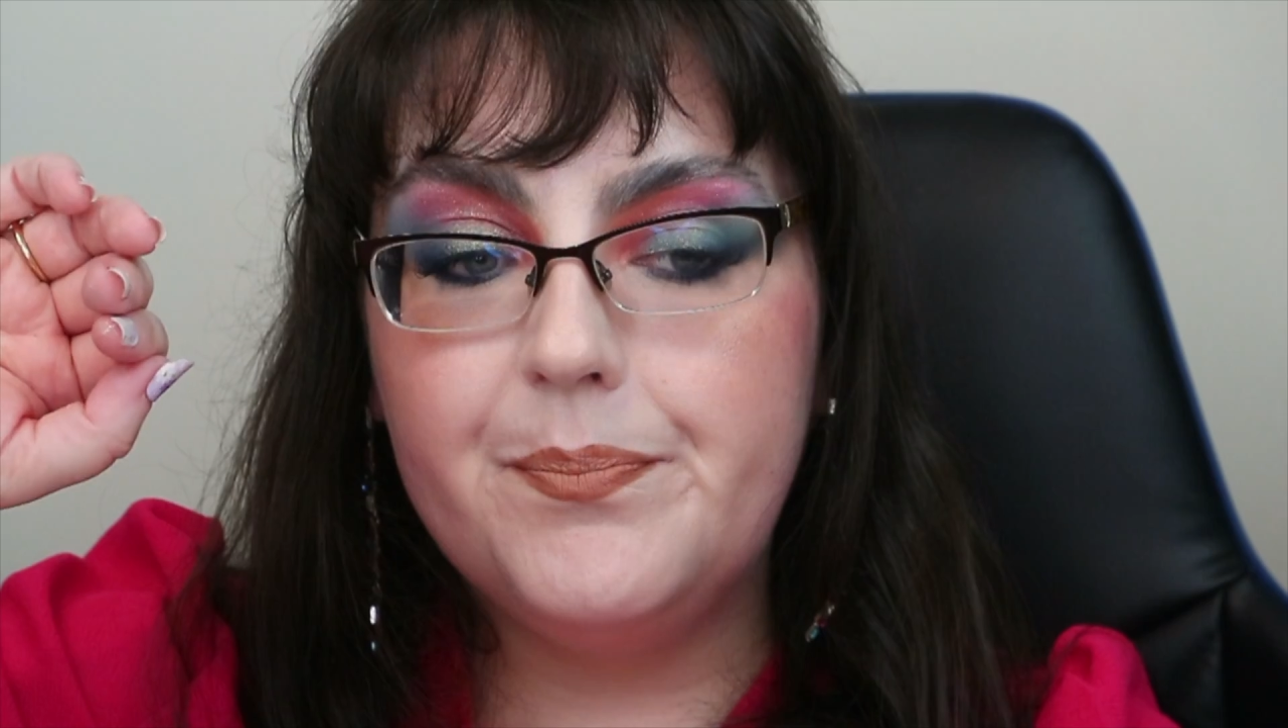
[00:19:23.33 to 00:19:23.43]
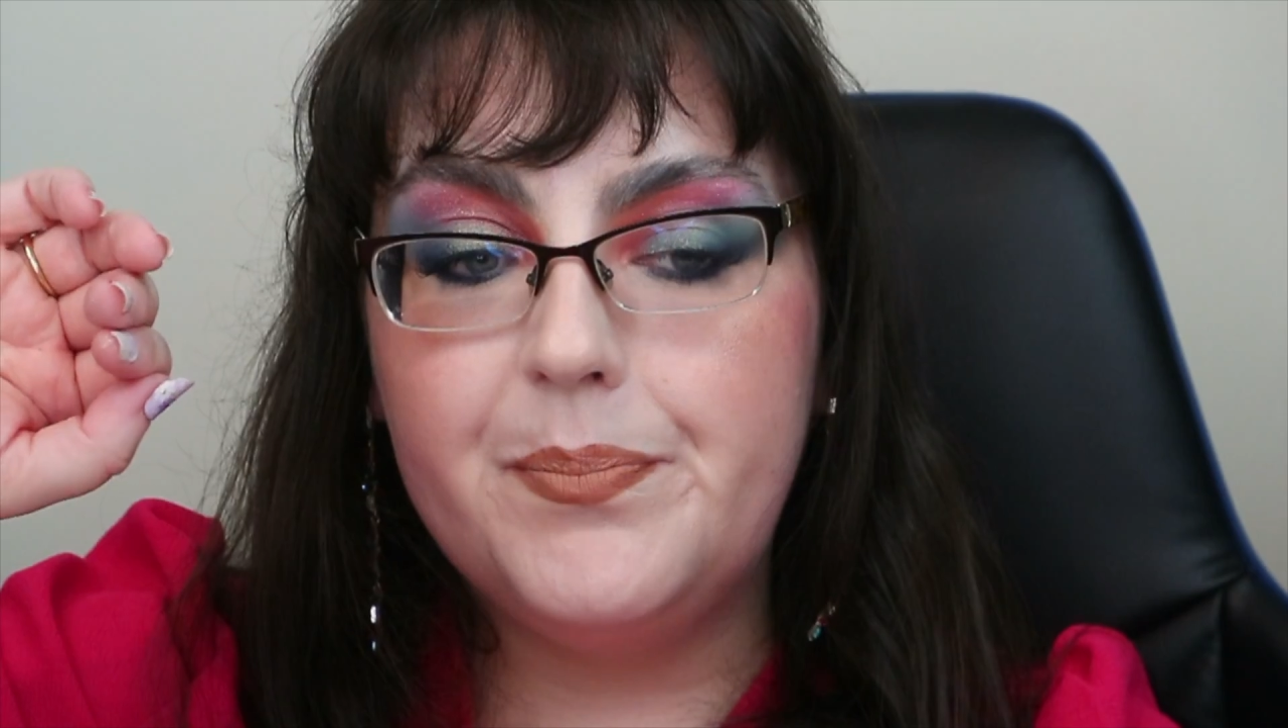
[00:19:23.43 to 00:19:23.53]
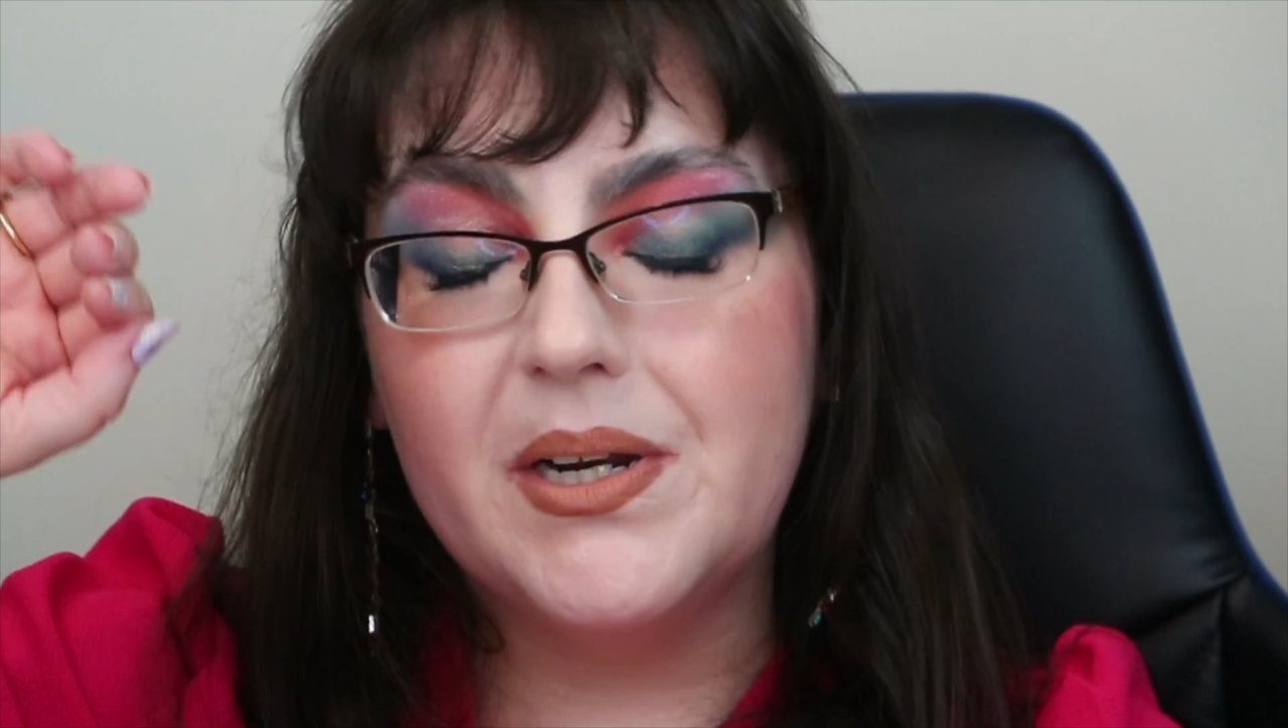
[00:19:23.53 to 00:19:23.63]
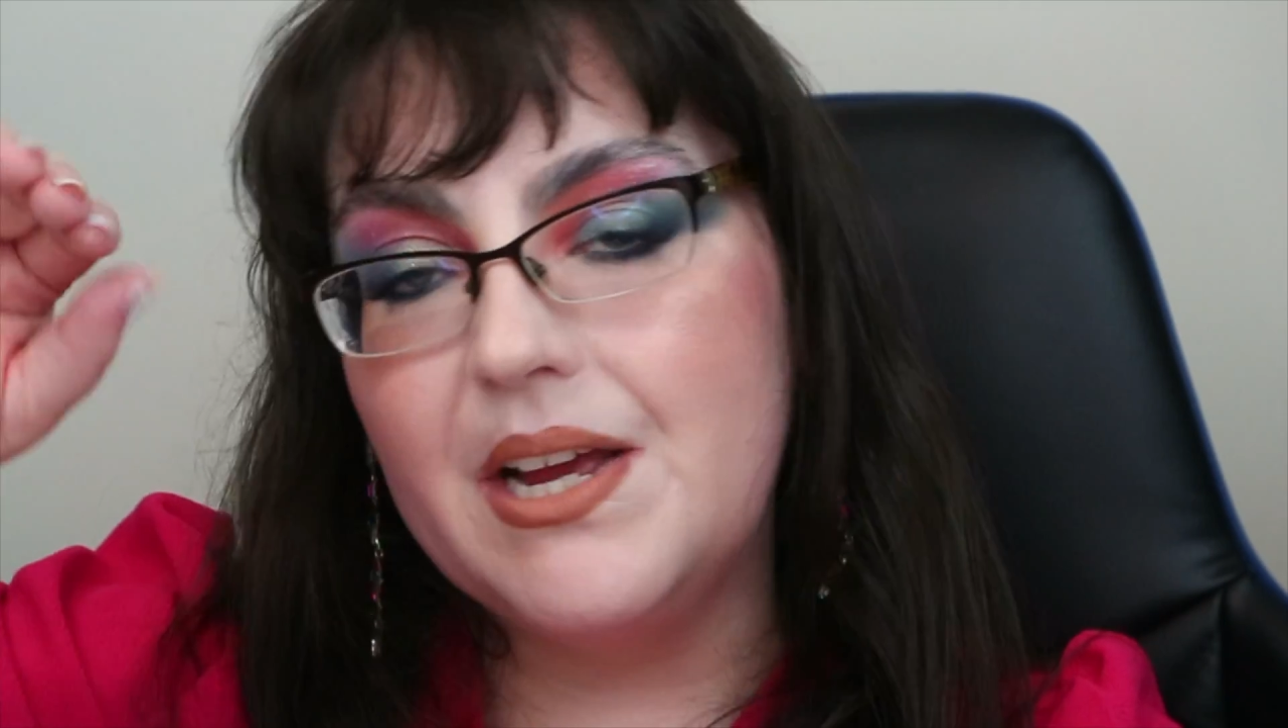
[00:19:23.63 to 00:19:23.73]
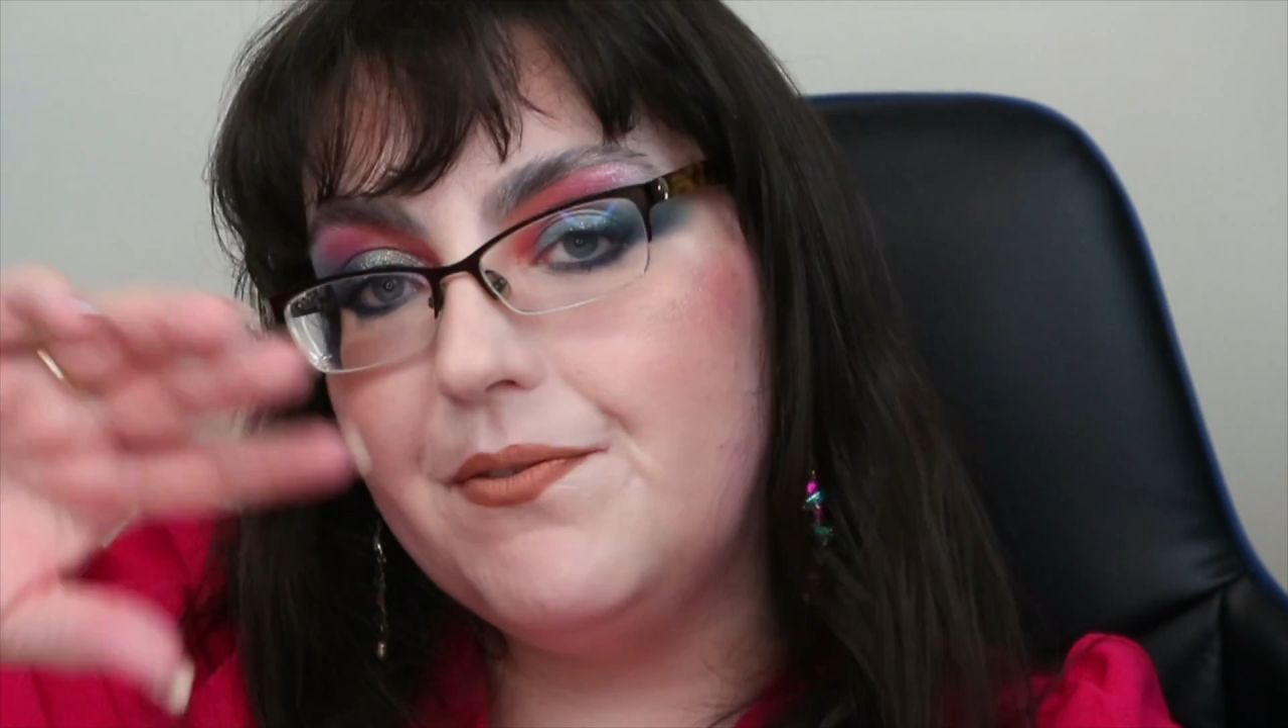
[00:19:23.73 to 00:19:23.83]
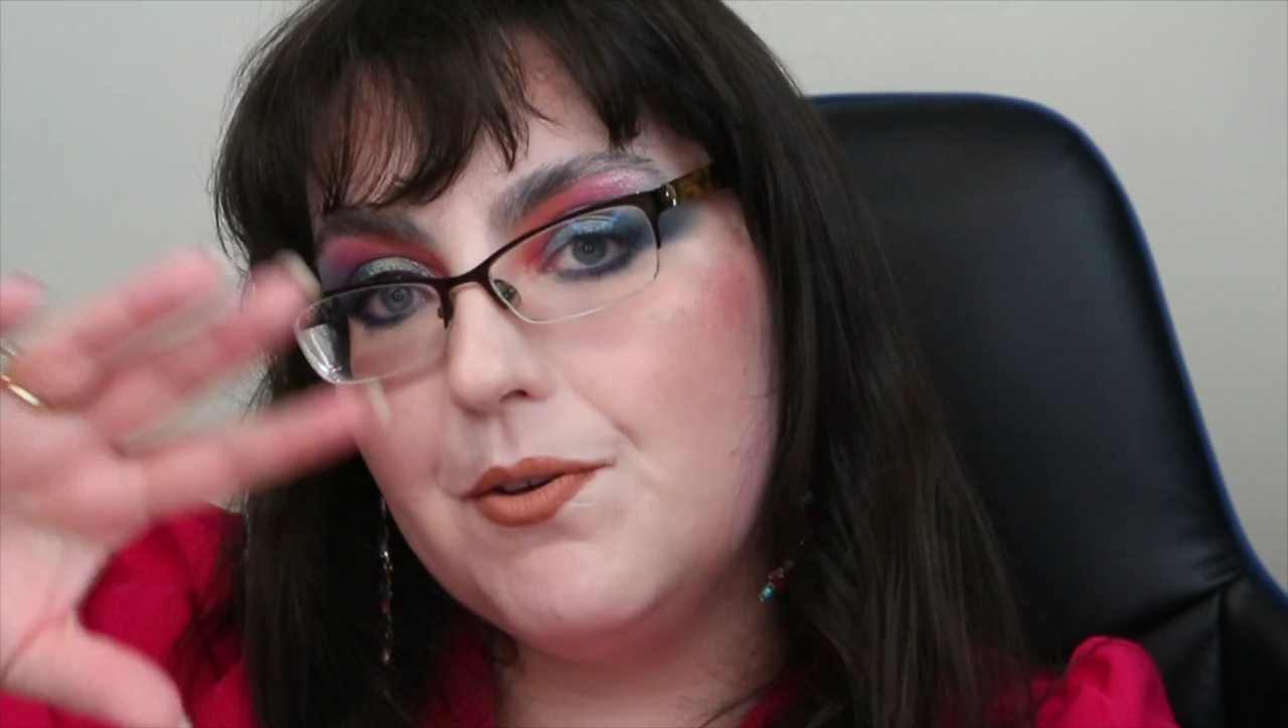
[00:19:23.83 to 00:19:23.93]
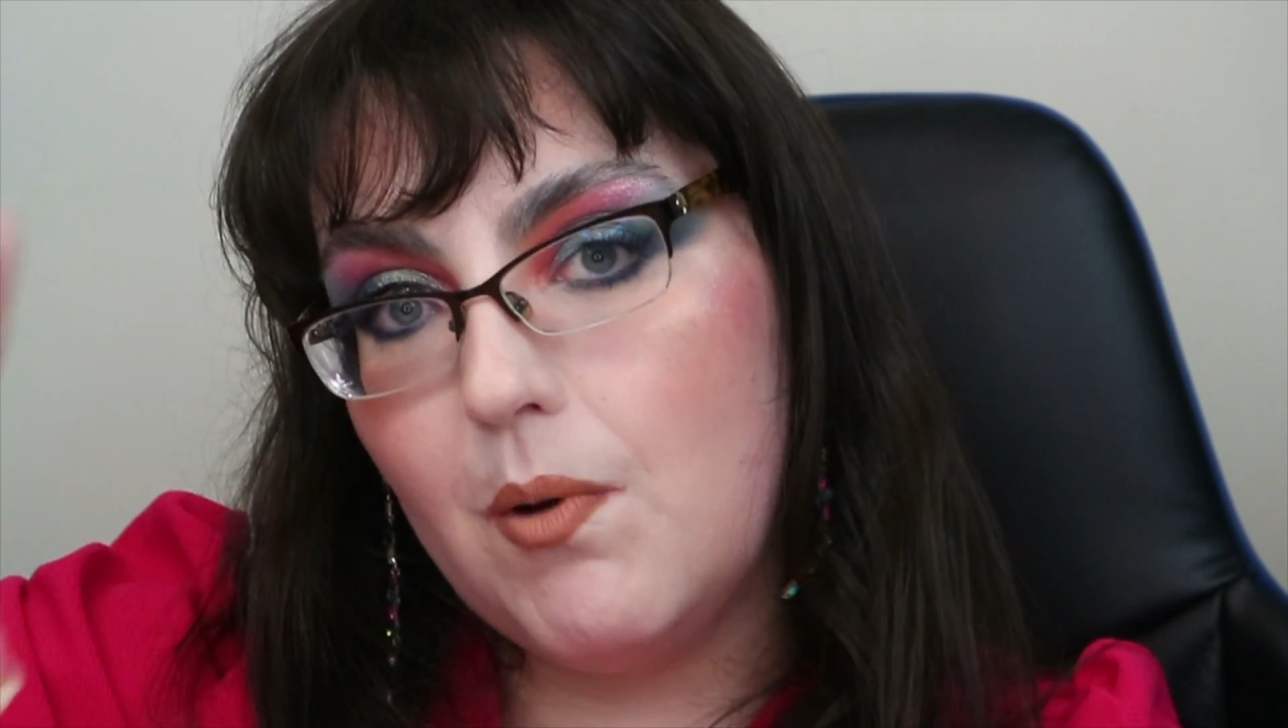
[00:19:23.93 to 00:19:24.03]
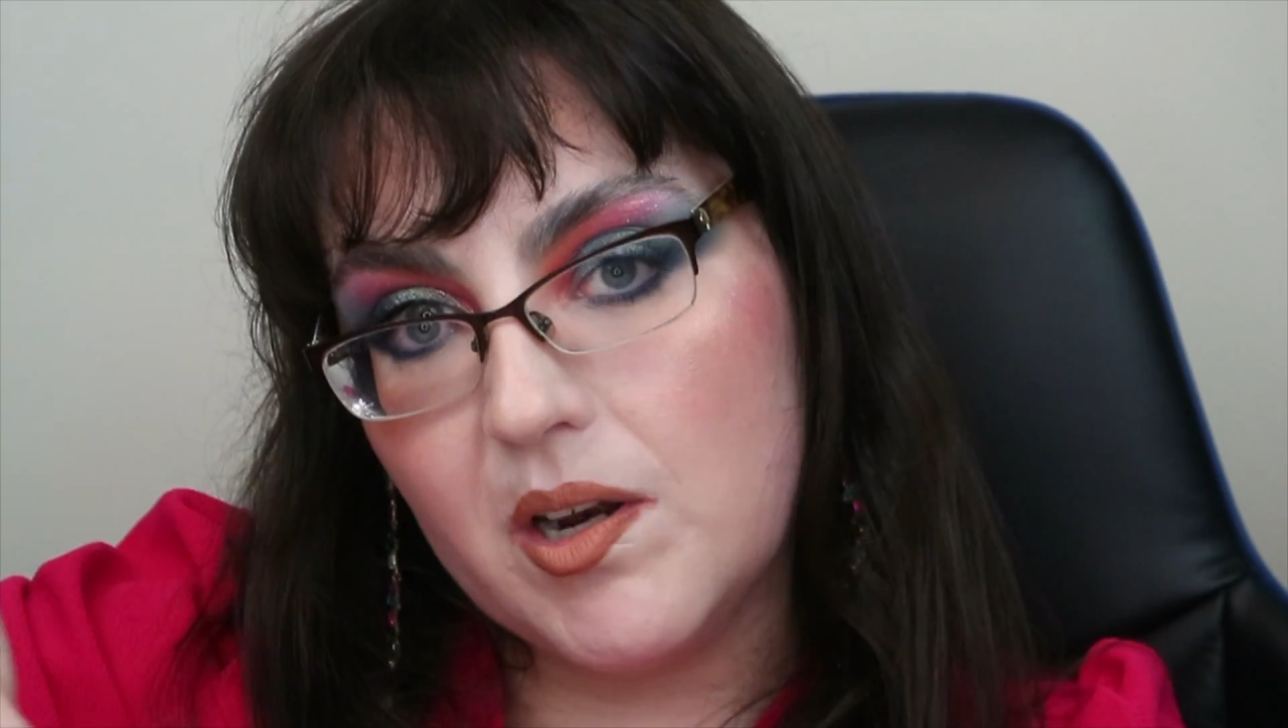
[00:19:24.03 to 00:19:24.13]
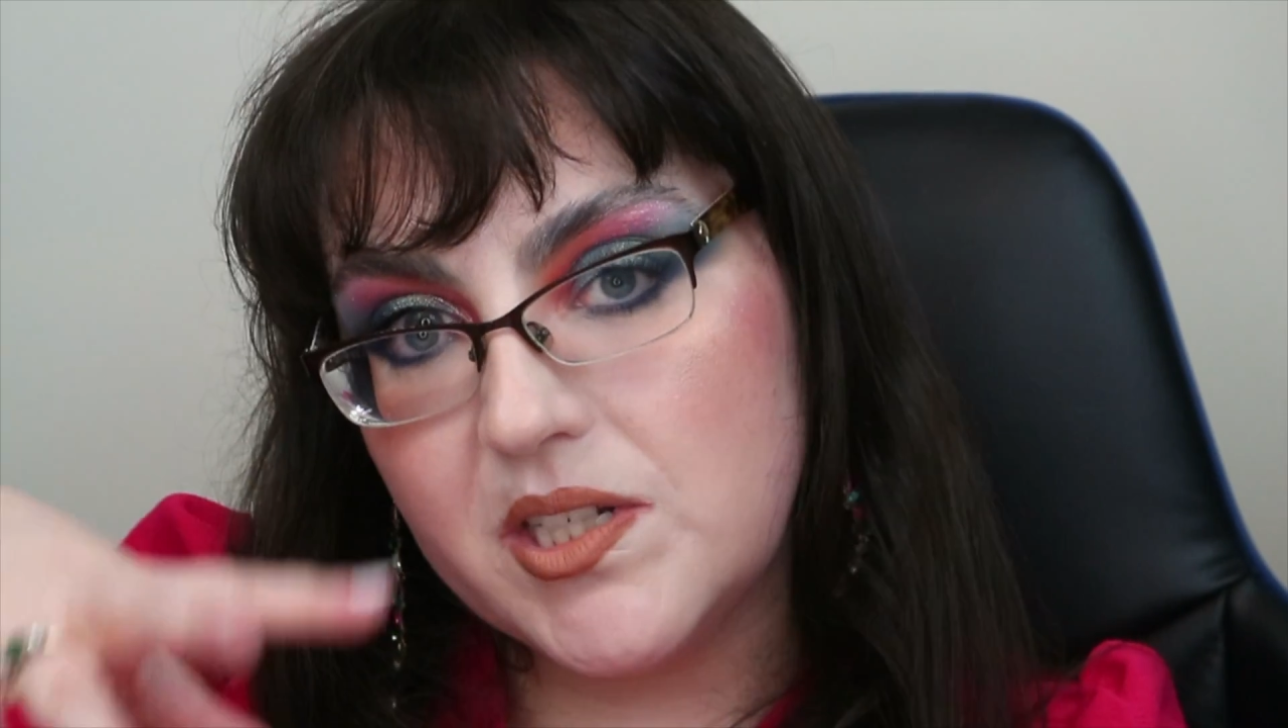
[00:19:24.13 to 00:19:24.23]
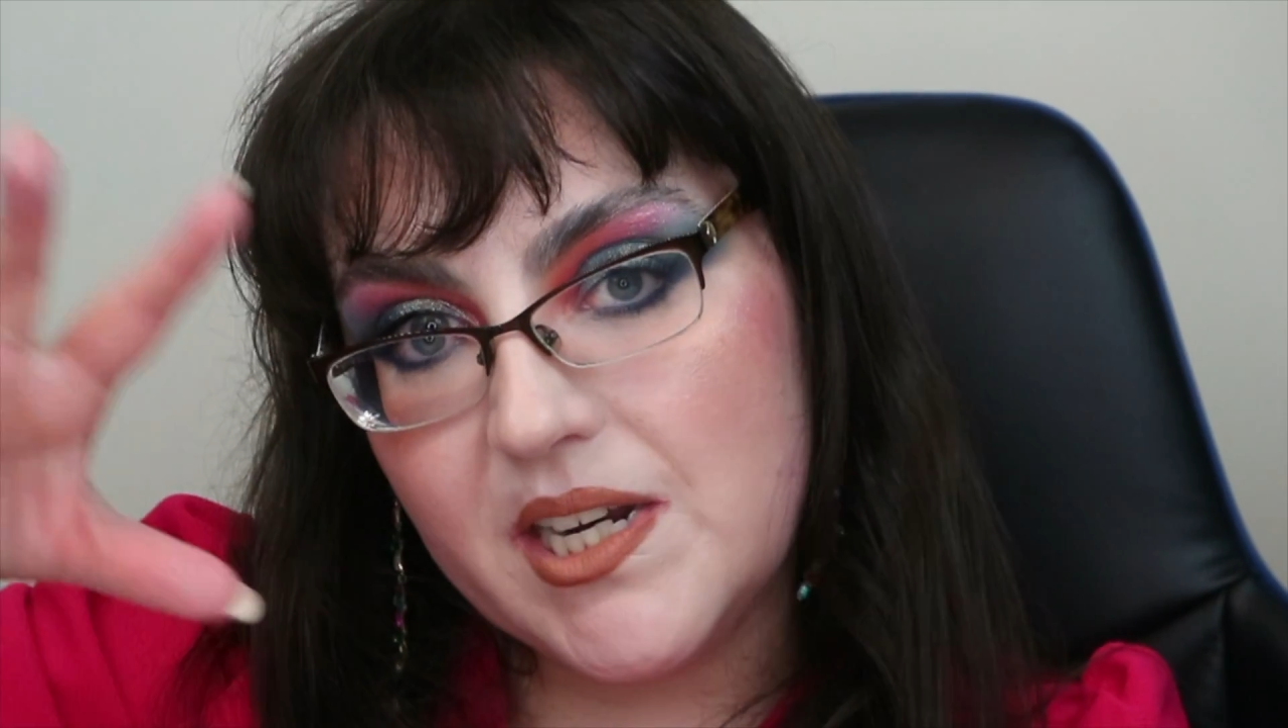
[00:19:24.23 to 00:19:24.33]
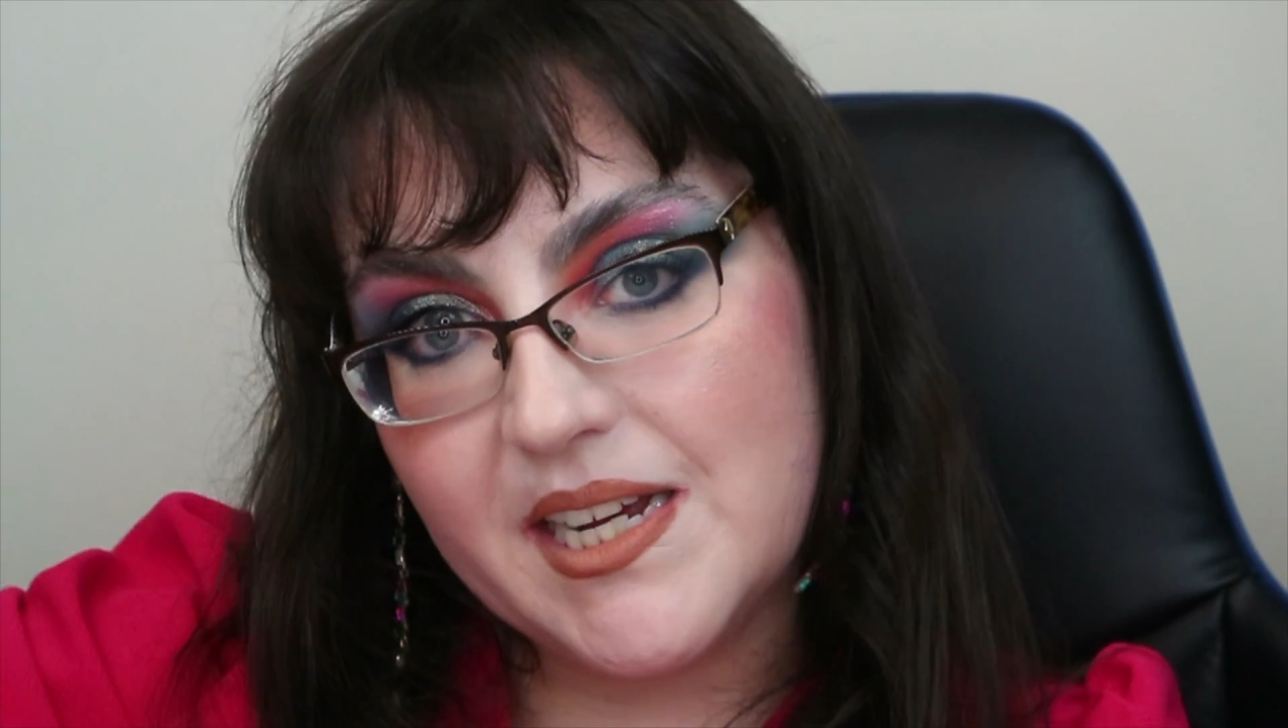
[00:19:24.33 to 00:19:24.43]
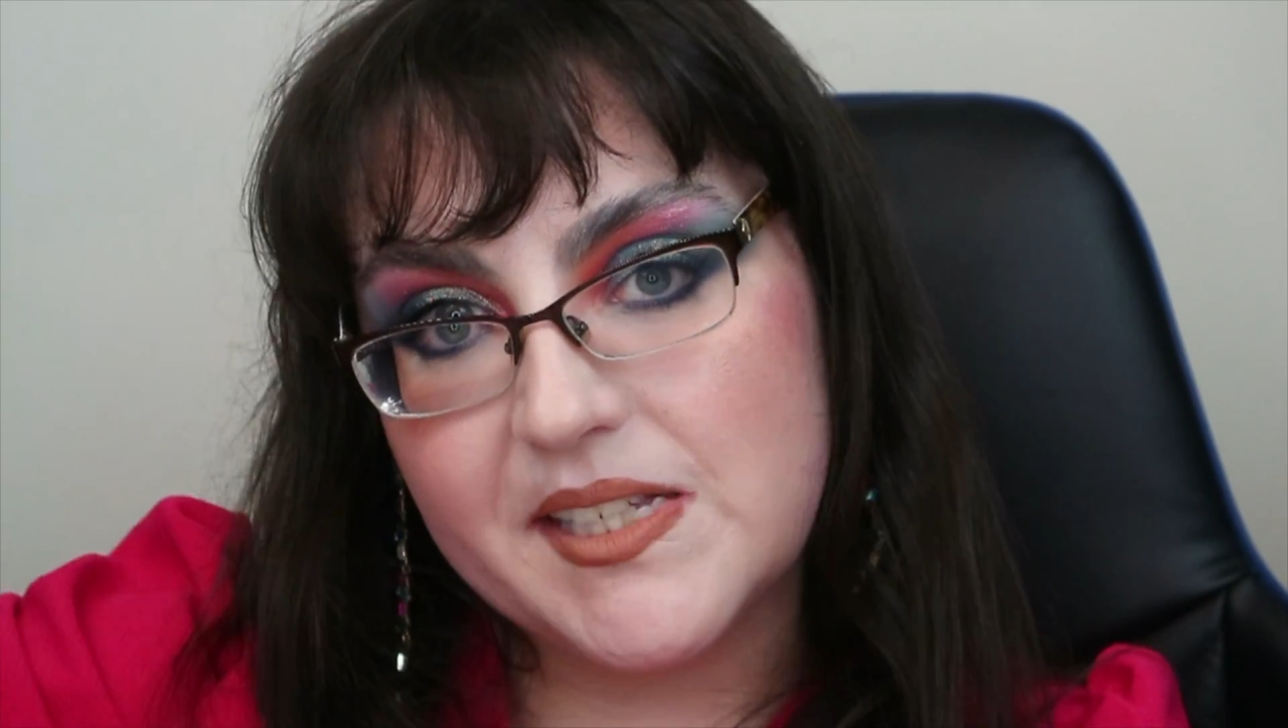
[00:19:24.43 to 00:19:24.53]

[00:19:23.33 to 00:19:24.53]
But if you wanted it